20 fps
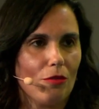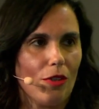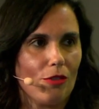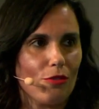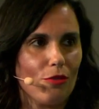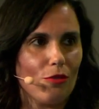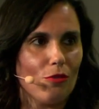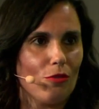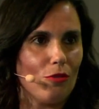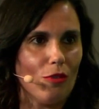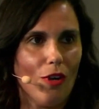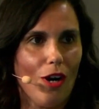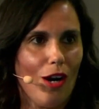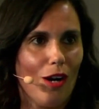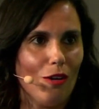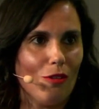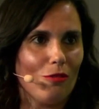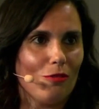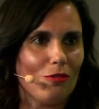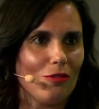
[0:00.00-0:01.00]
In the
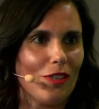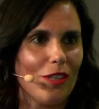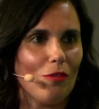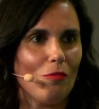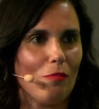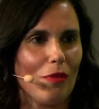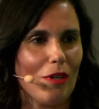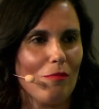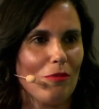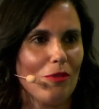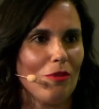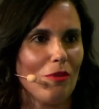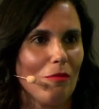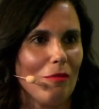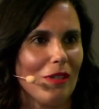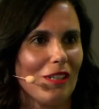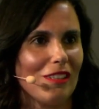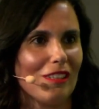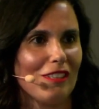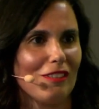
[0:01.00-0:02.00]
case of Austria, it's
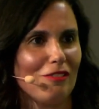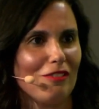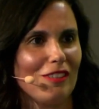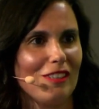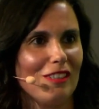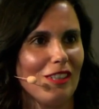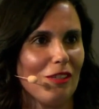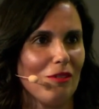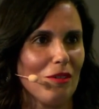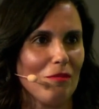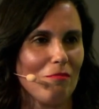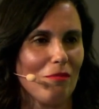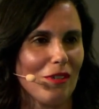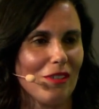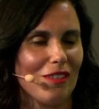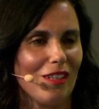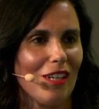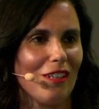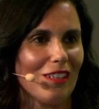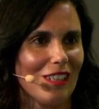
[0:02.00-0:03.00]
because of
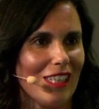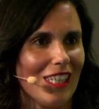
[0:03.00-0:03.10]
know-how.